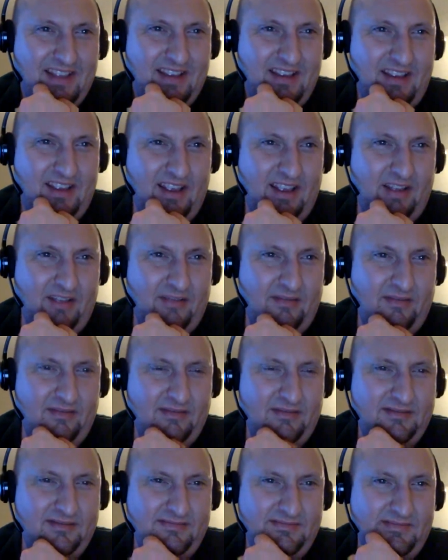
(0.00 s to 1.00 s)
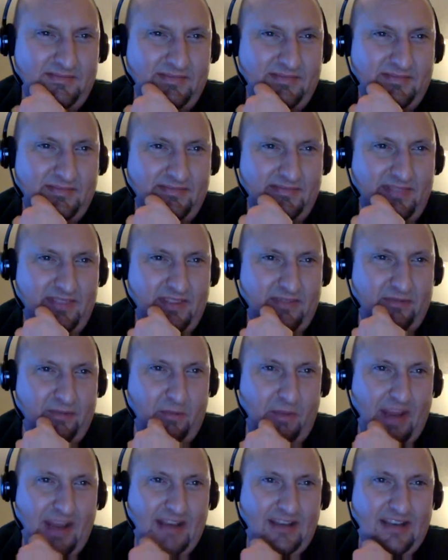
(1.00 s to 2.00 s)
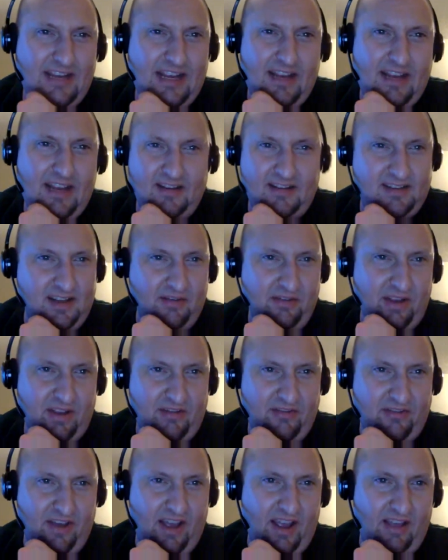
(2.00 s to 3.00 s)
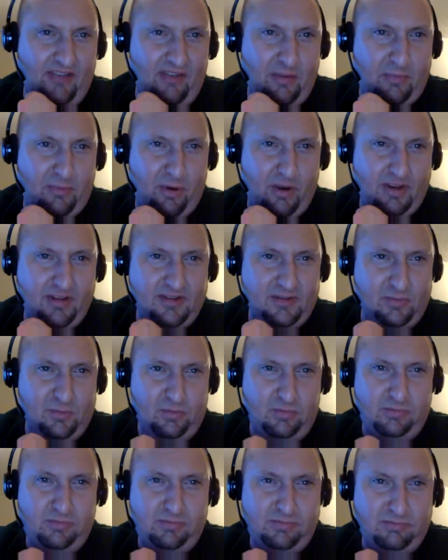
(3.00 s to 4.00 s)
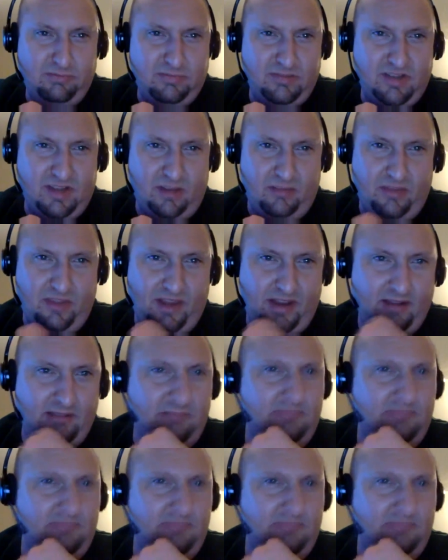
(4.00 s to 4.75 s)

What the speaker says: Yeah. From 18 to 75, it prints something.